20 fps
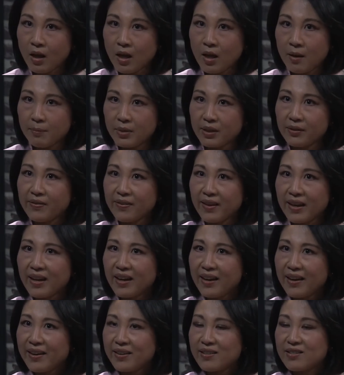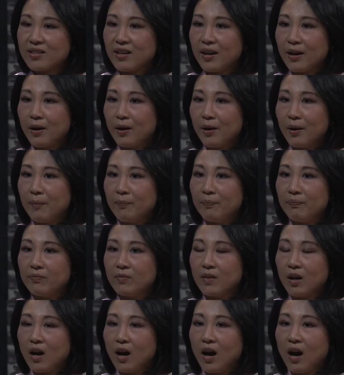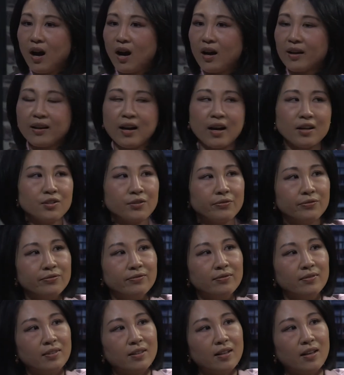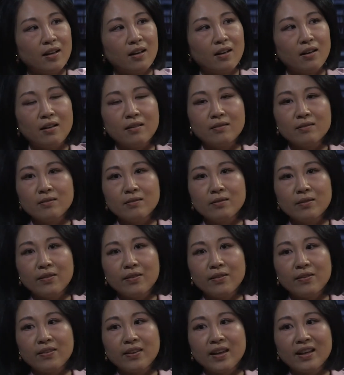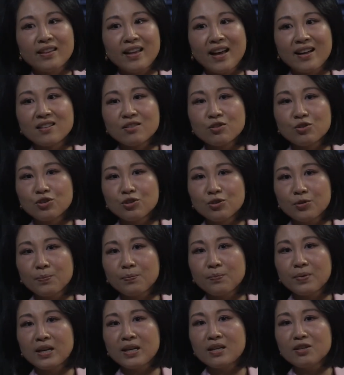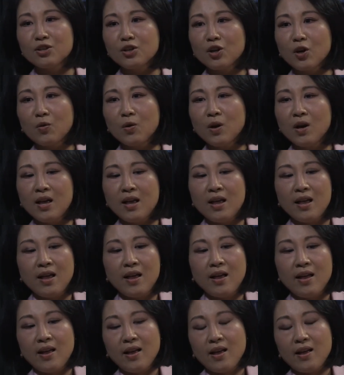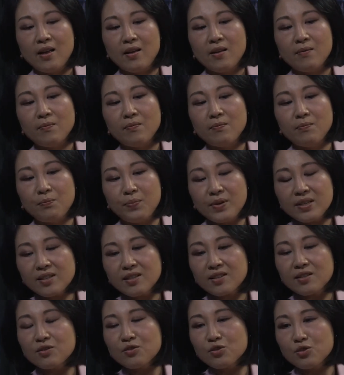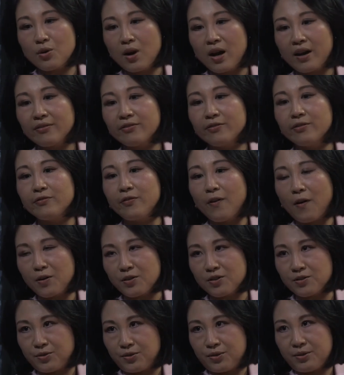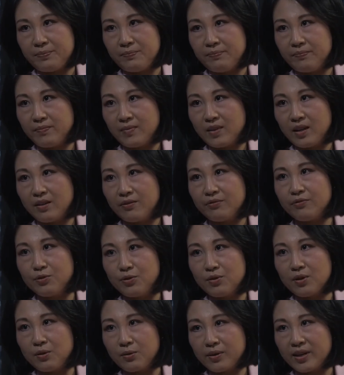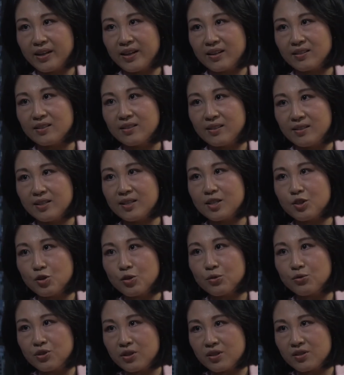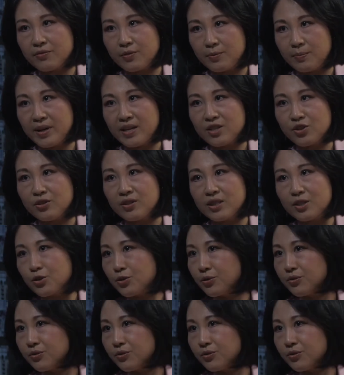But the thing is, I kind of think that should be, business drive faster if you're looking at the digital transformation, digital